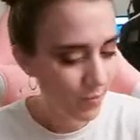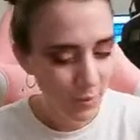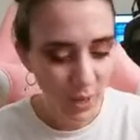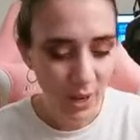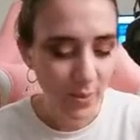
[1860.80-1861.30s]

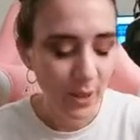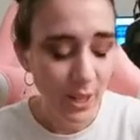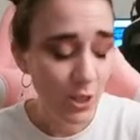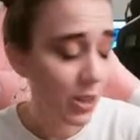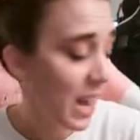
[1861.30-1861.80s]
well,
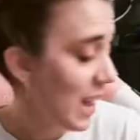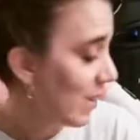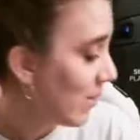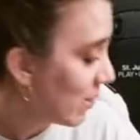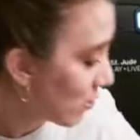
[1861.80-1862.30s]
it's her head.
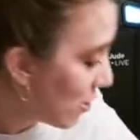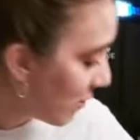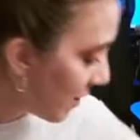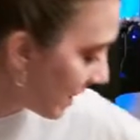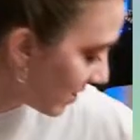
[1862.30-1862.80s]
There's no
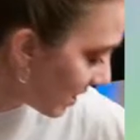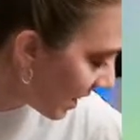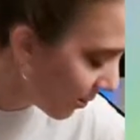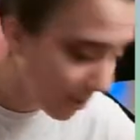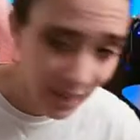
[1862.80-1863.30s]
face
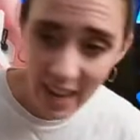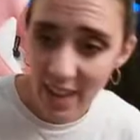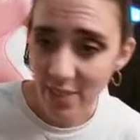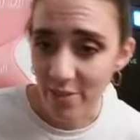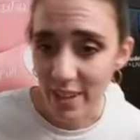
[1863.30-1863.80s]
yet. We're gonna
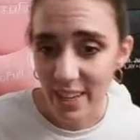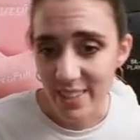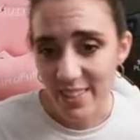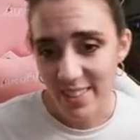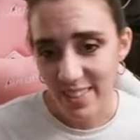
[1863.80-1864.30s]
add the
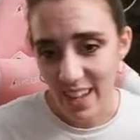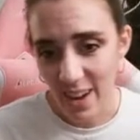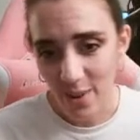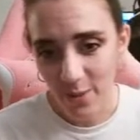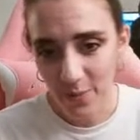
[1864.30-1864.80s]
face
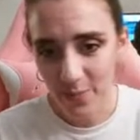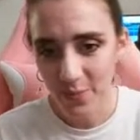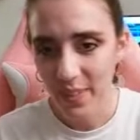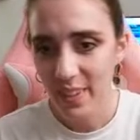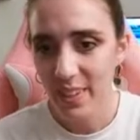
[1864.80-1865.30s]
now.
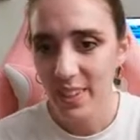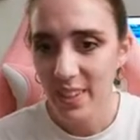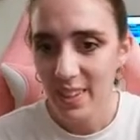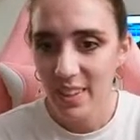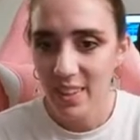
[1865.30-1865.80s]

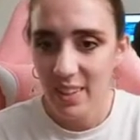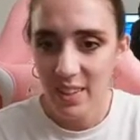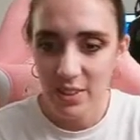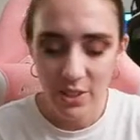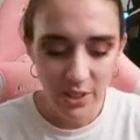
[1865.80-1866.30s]

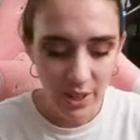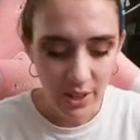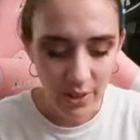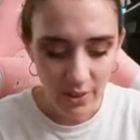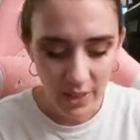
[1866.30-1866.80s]

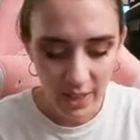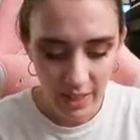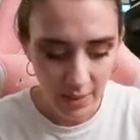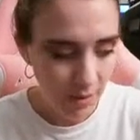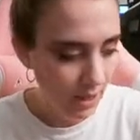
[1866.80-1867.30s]
So,
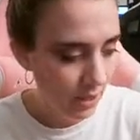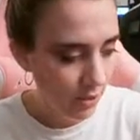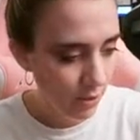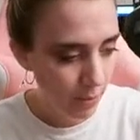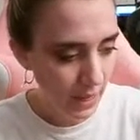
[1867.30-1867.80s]
I'm gonna
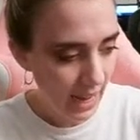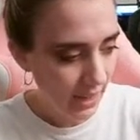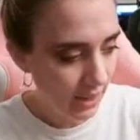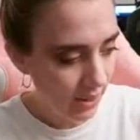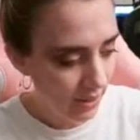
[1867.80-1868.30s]
use
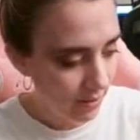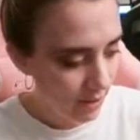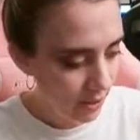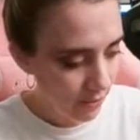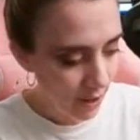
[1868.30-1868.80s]
black yarn.
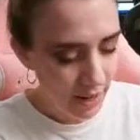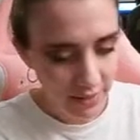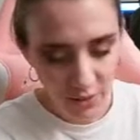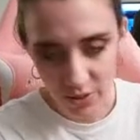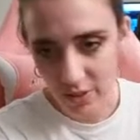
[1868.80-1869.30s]
So far, I've
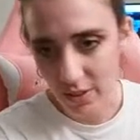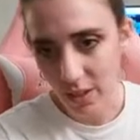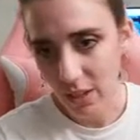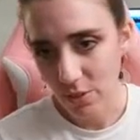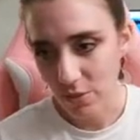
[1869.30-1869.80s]
used
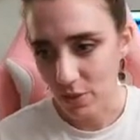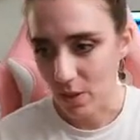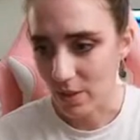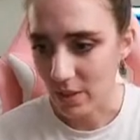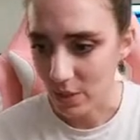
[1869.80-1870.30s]
colors of
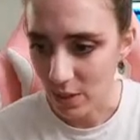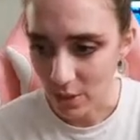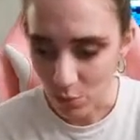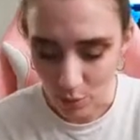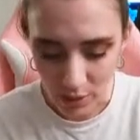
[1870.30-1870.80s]
yarn that you
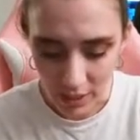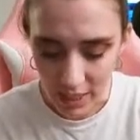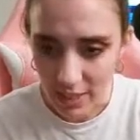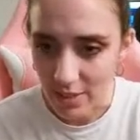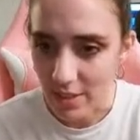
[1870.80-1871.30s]
guys really
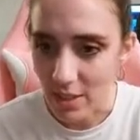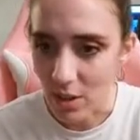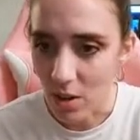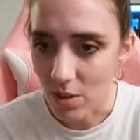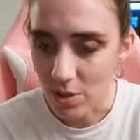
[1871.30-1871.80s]
can't see at
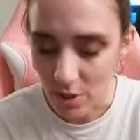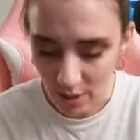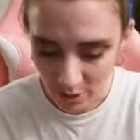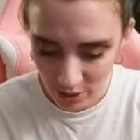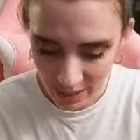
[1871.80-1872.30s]
all. So,
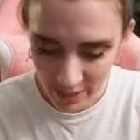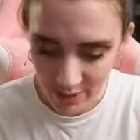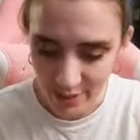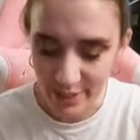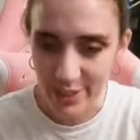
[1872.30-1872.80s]
I'll try and
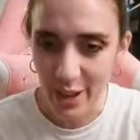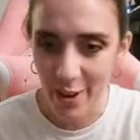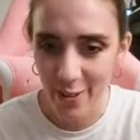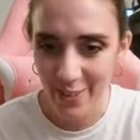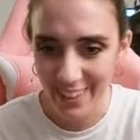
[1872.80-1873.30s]
do this
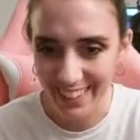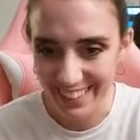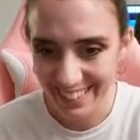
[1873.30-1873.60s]
over